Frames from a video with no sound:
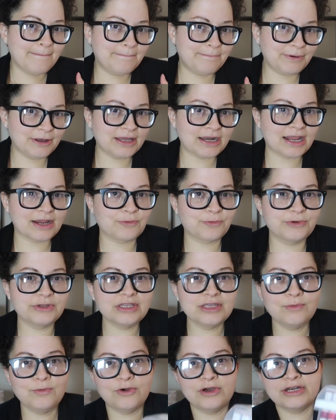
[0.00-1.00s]
But I
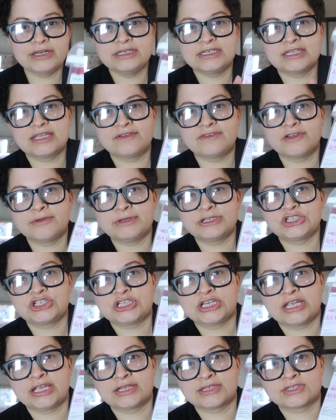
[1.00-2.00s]
really wanted to give him a
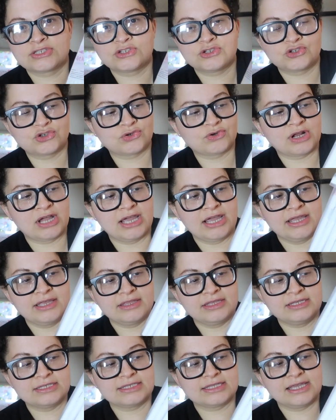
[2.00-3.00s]
chance to try
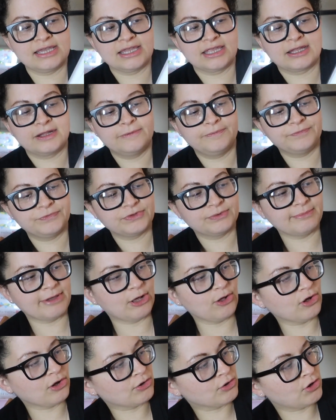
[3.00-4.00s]
these like
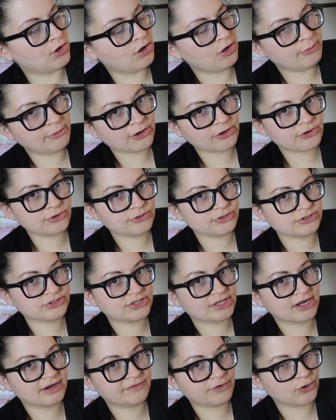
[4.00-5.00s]
alcohol markers
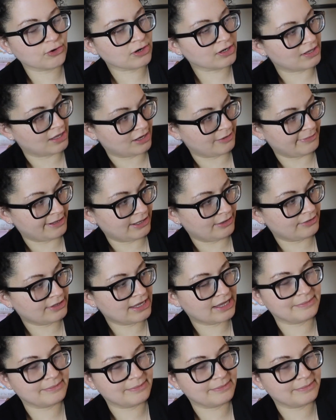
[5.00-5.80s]
that I've heard a lot about.